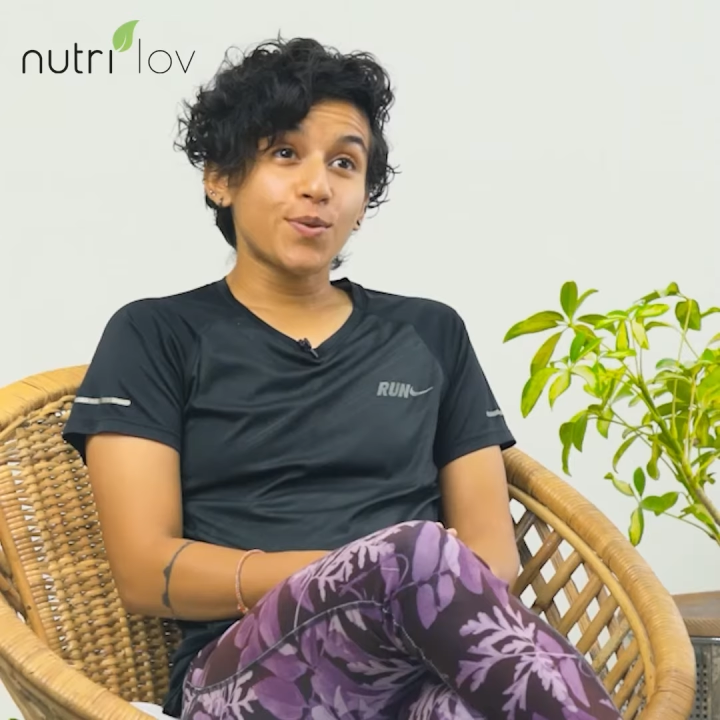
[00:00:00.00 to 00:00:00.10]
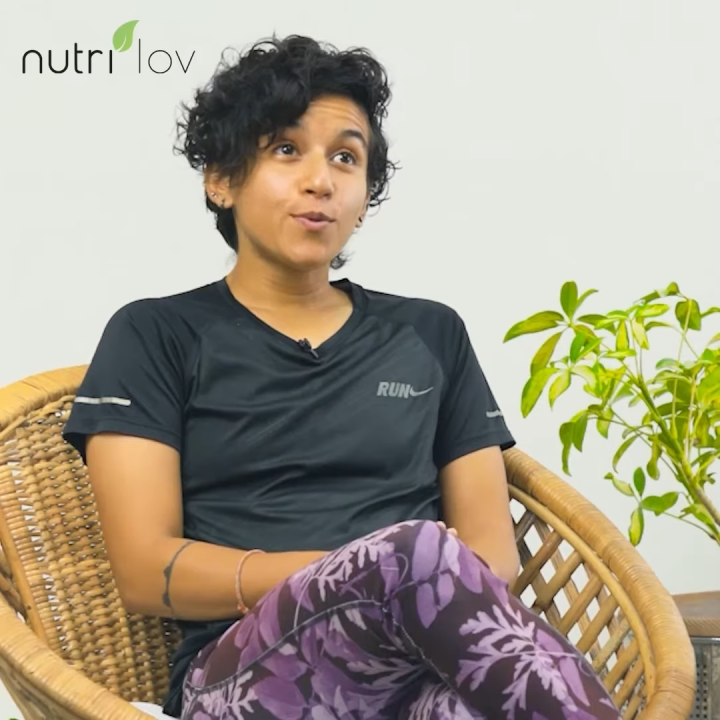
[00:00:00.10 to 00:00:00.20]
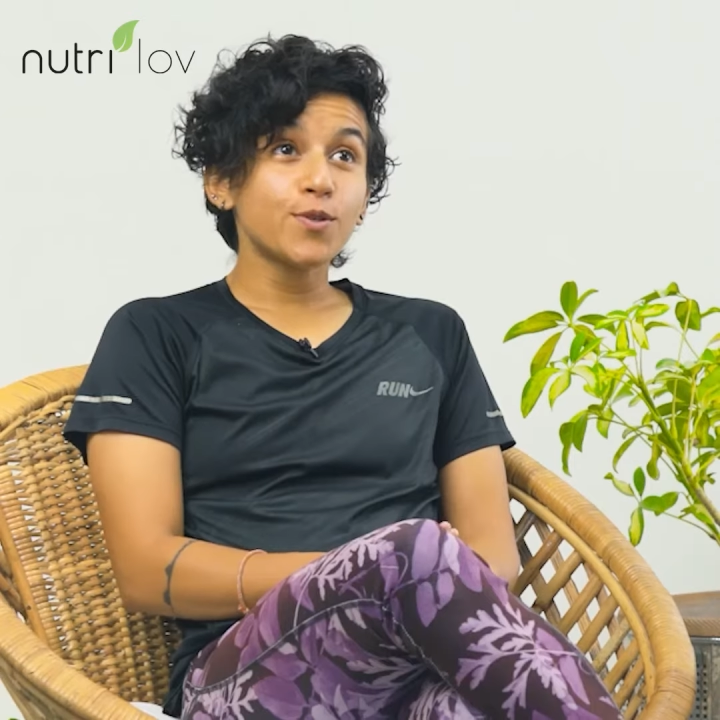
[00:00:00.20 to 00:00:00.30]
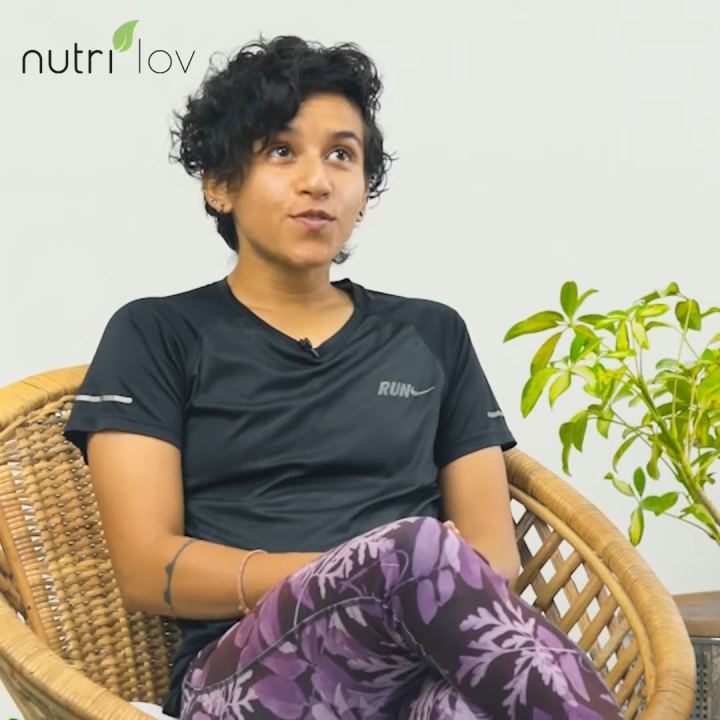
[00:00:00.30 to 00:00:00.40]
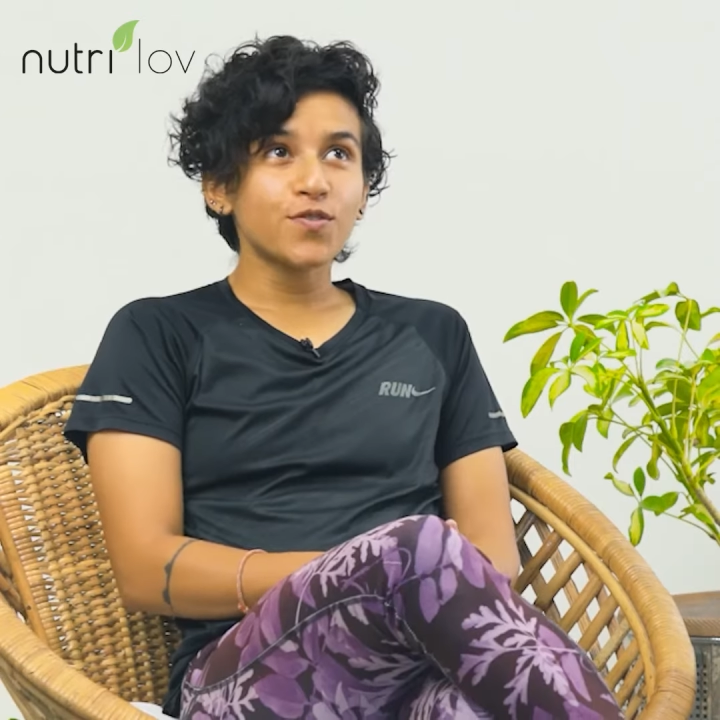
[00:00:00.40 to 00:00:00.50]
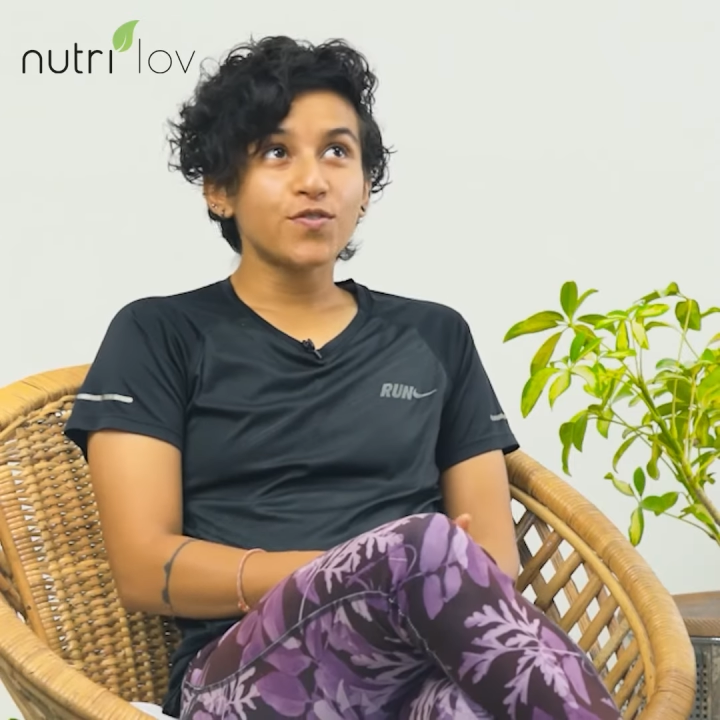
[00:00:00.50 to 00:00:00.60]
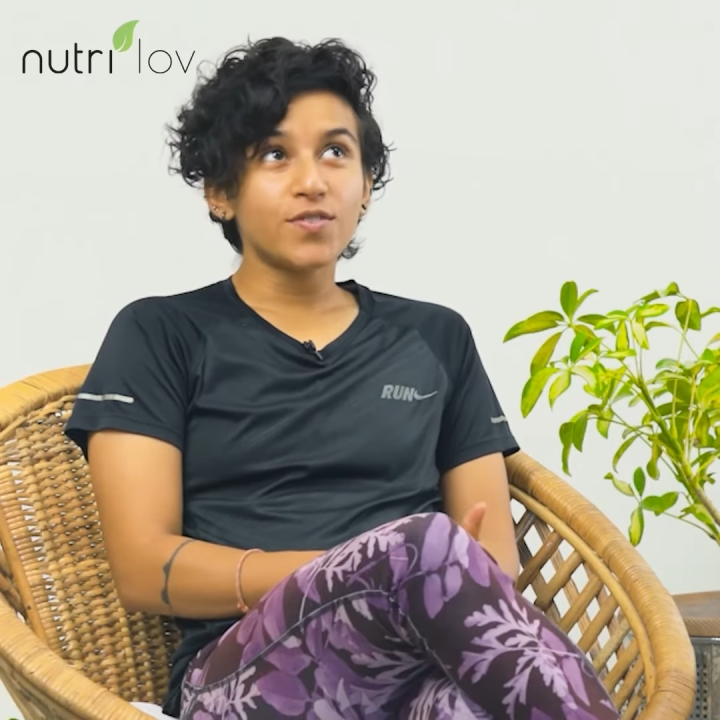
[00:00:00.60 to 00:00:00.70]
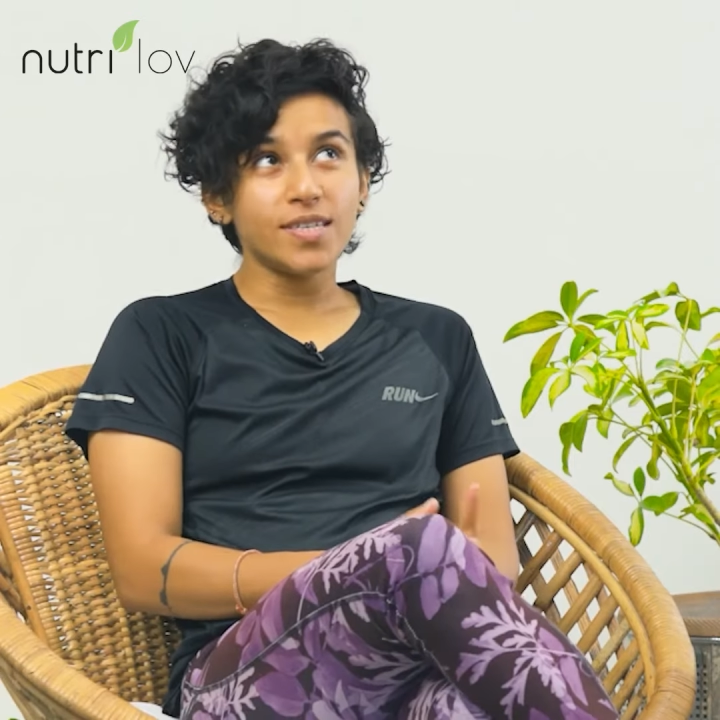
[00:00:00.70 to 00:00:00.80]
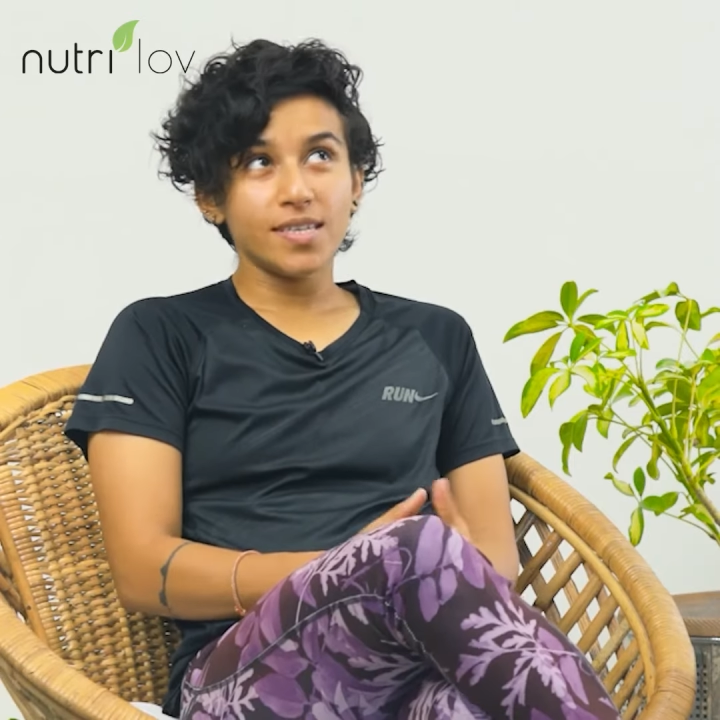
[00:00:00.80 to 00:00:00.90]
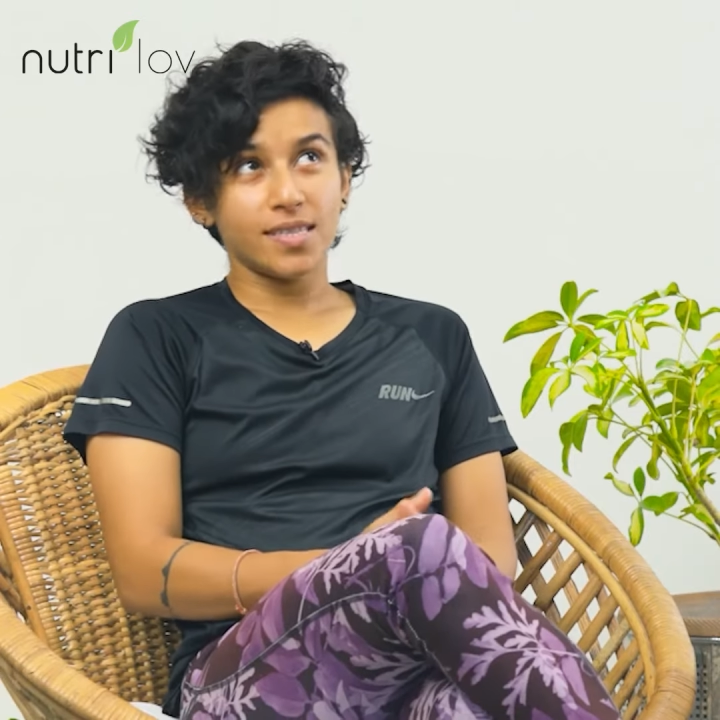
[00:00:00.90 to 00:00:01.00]
the most
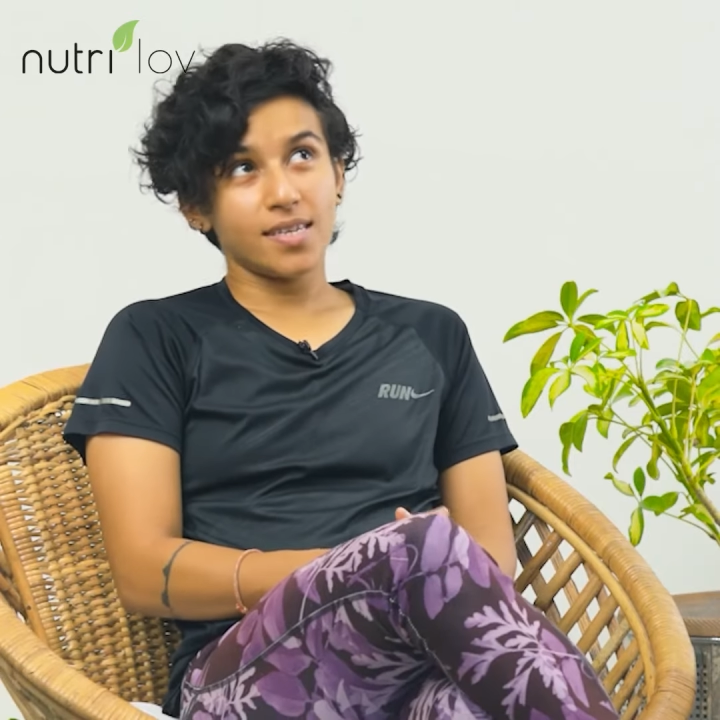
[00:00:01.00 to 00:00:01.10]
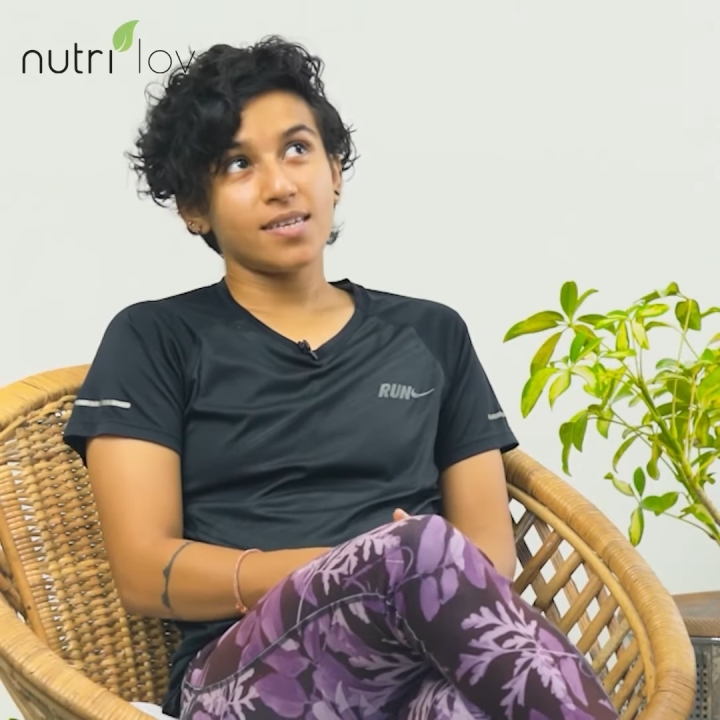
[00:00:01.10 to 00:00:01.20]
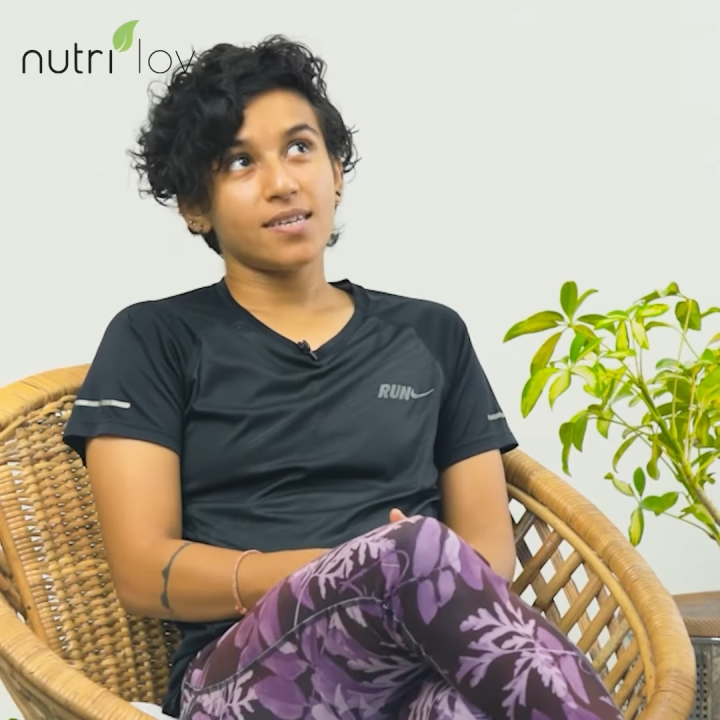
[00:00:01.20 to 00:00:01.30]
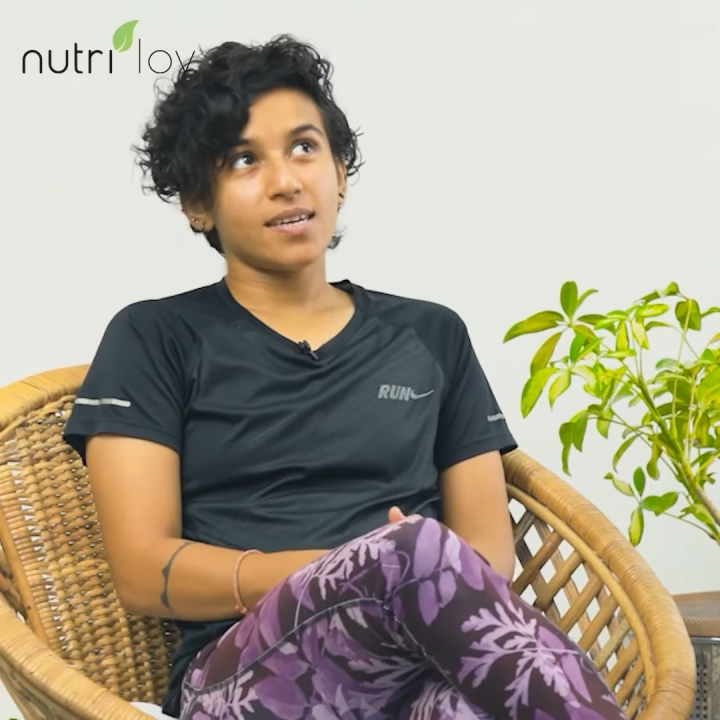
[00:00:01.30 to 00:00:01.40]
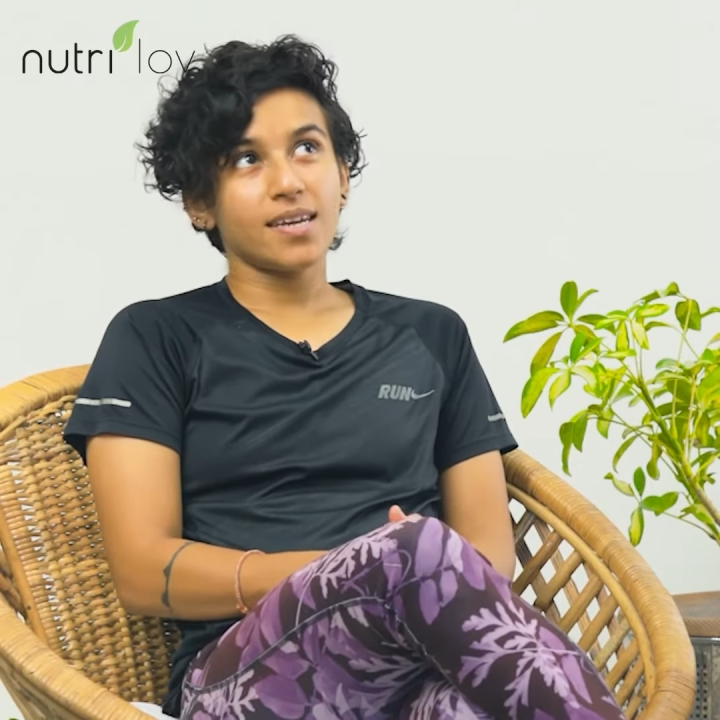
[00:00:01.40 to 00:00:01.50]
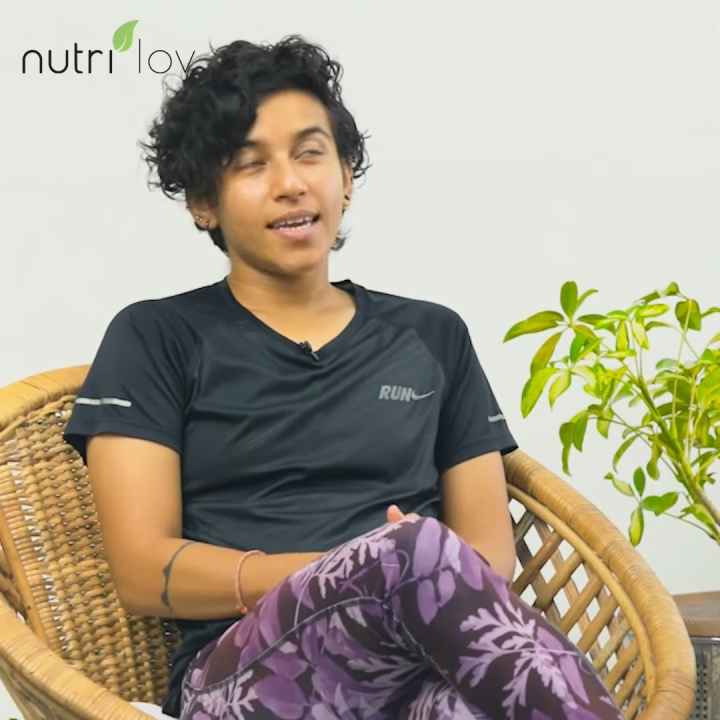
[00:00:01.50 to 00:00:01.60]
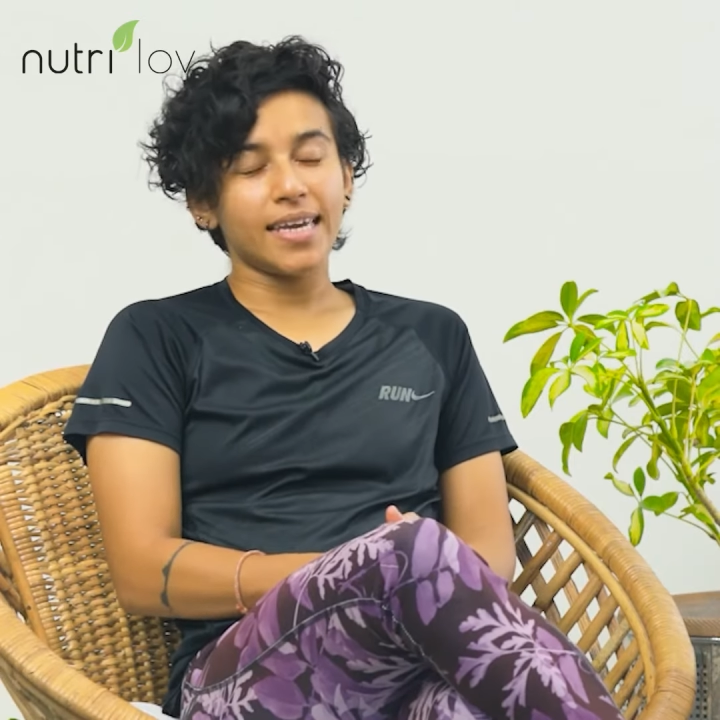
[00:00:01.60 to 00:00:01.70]
fulfilling thing